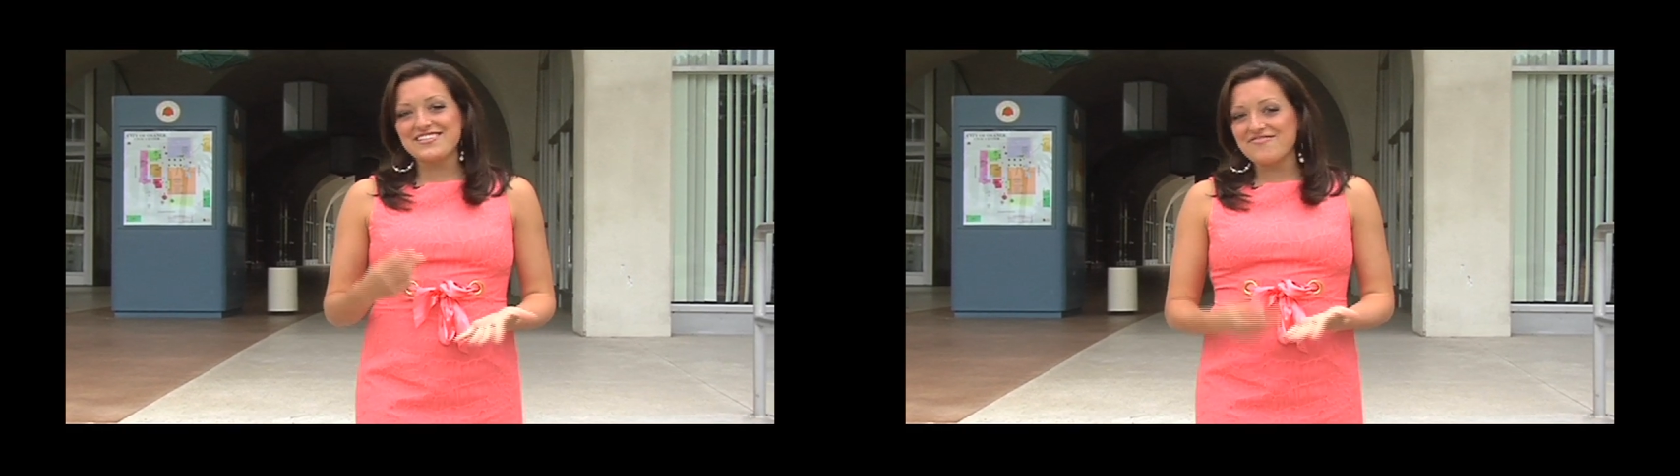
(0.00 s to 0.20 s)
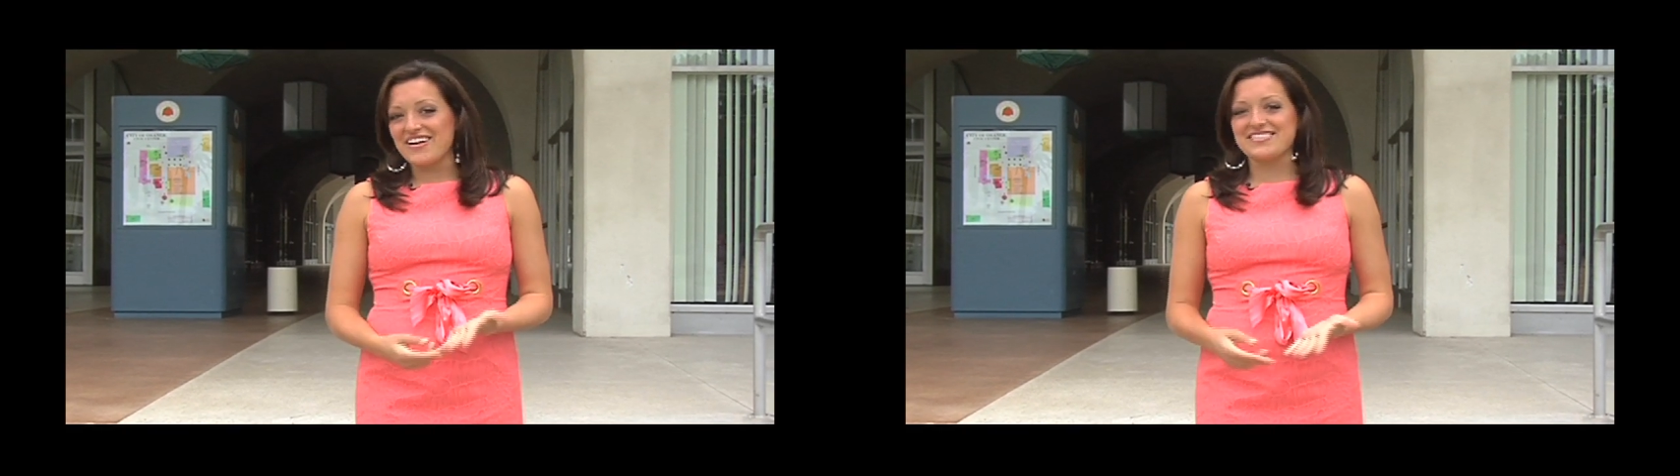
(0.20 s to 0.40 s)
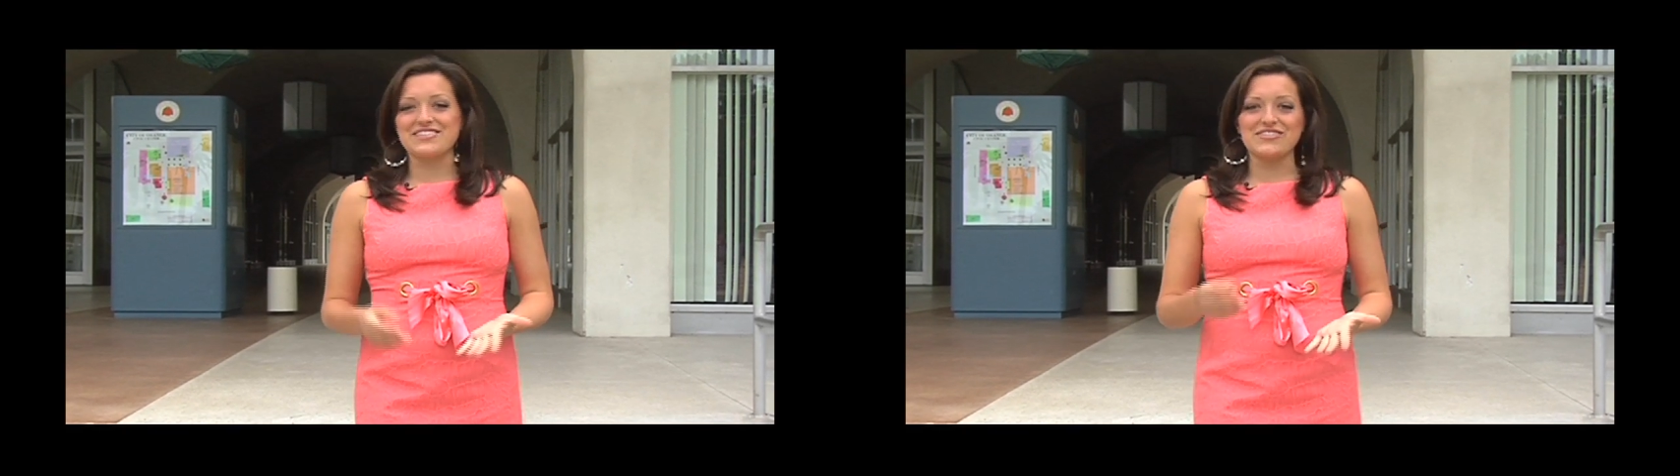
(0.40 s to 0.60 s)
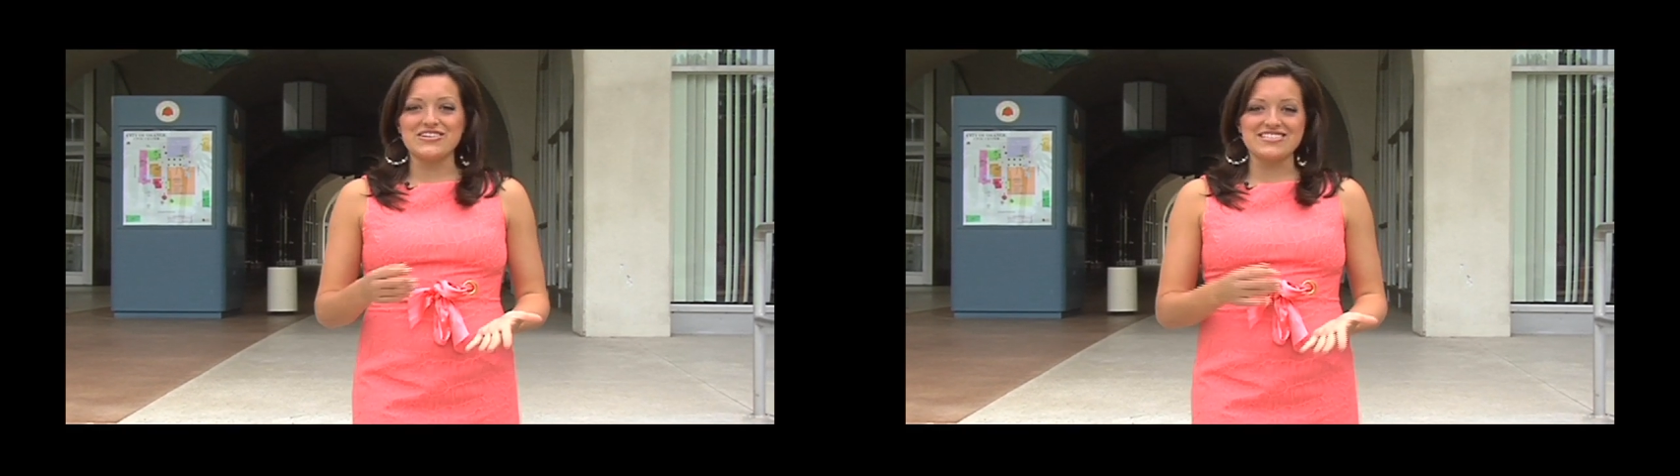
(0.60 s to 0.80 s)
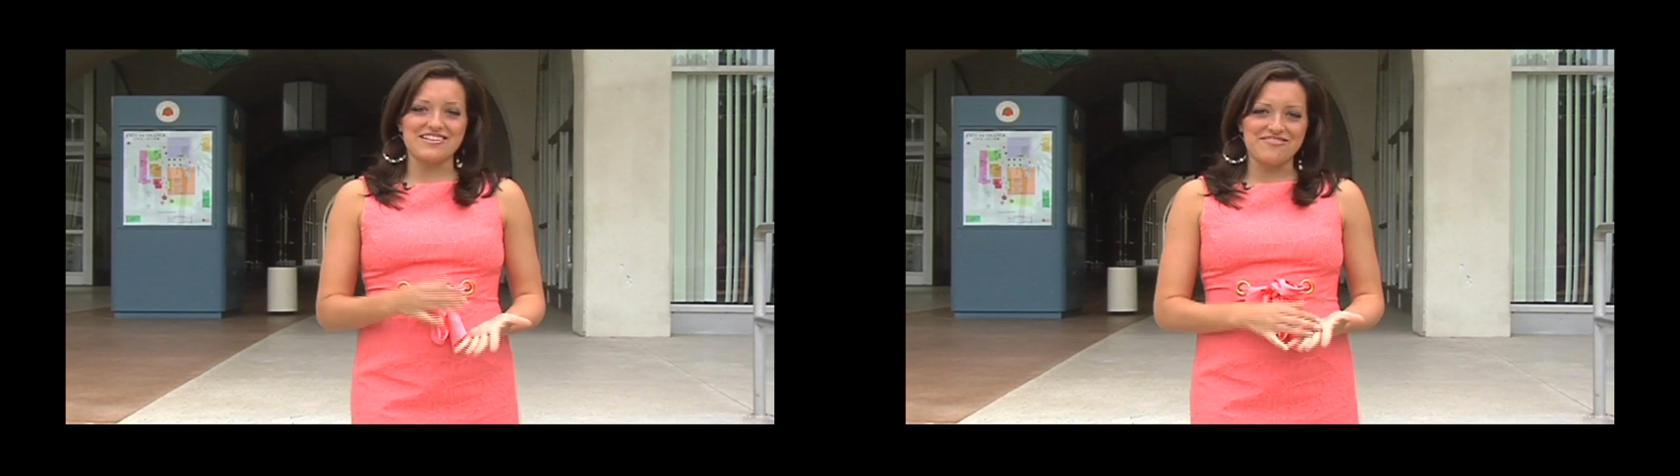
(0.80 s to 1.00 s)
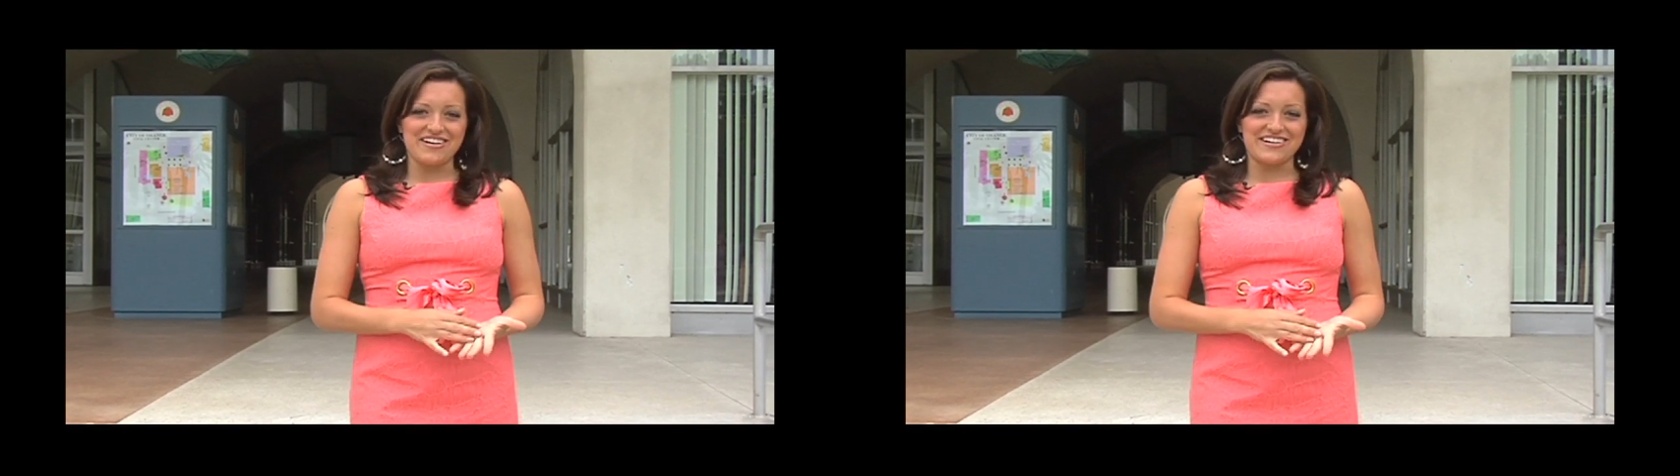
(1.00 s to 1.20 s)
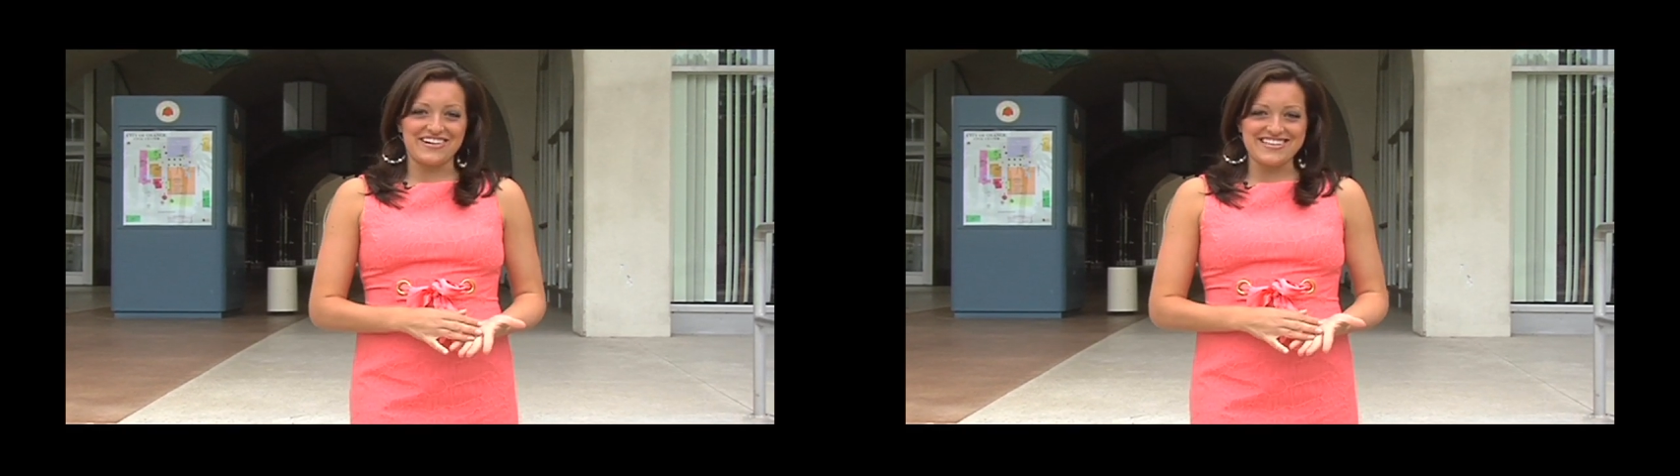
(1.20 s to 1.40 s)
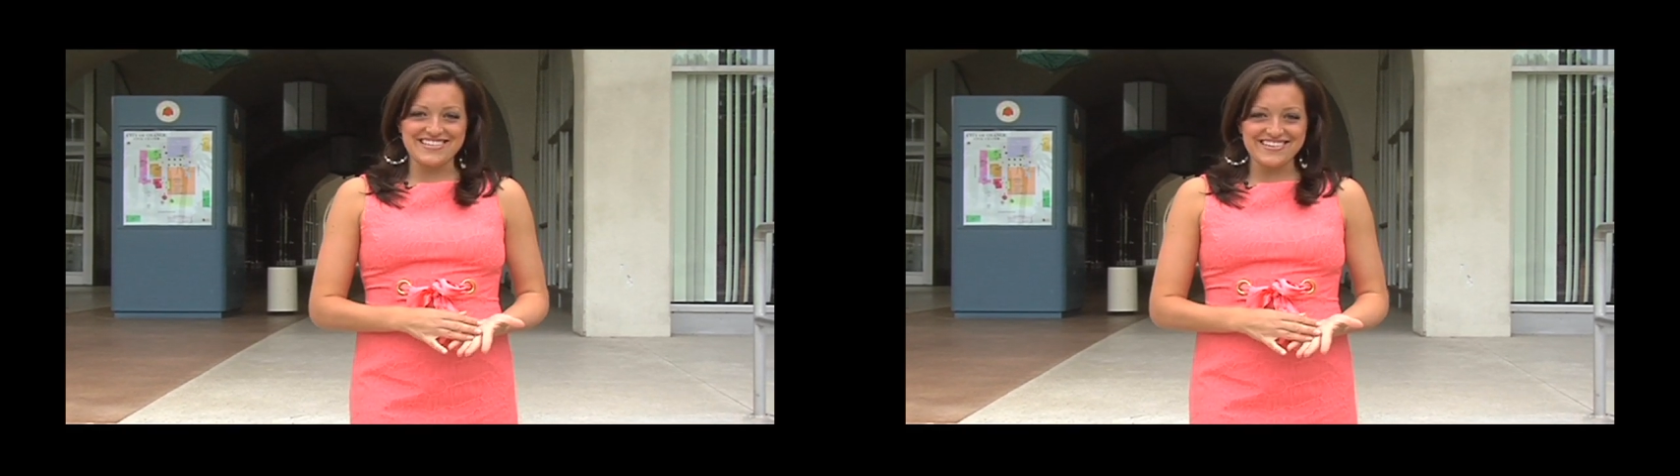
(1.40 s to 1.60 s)
to festivals and
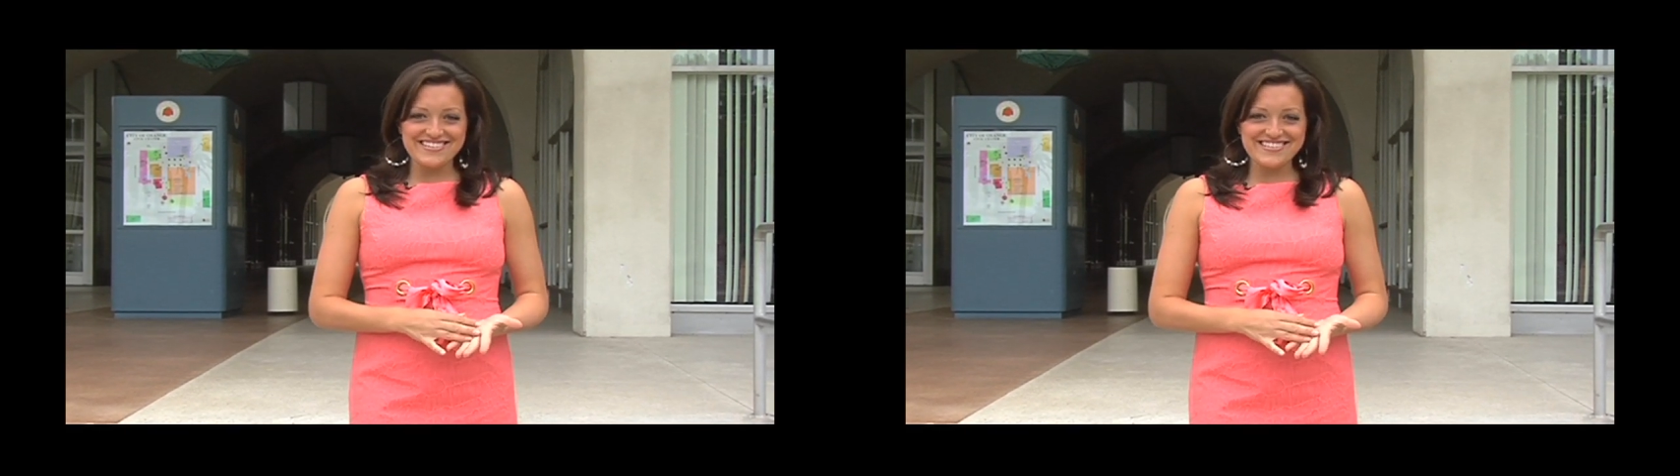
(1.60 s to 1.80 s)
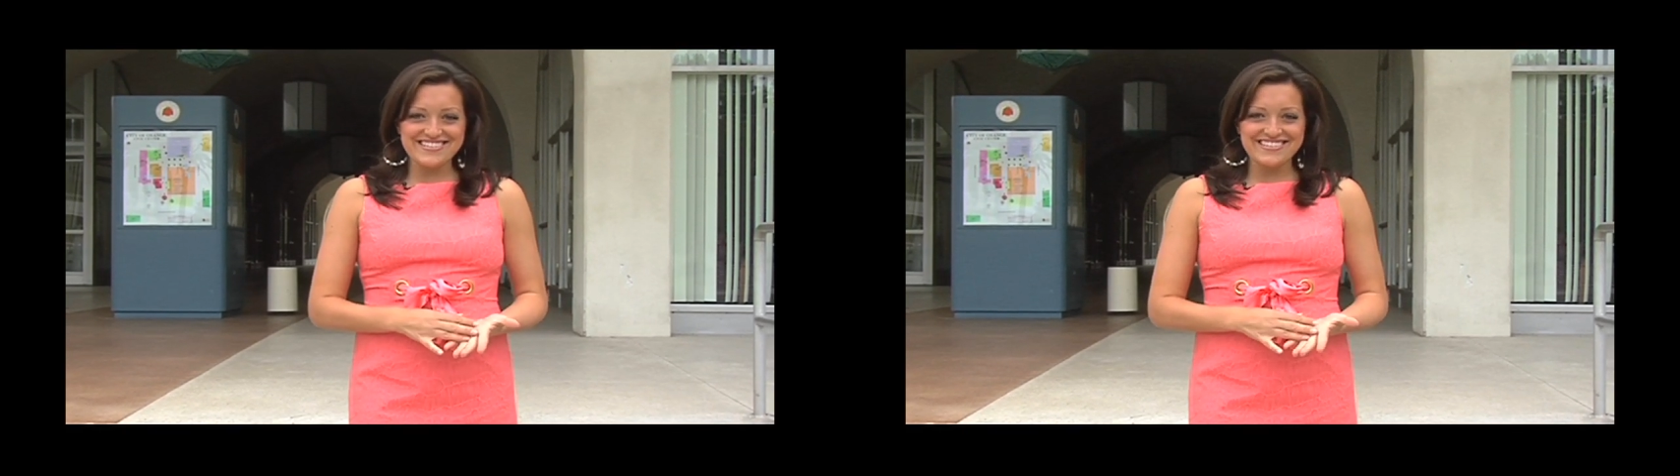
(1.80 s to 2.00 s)
fundraisers.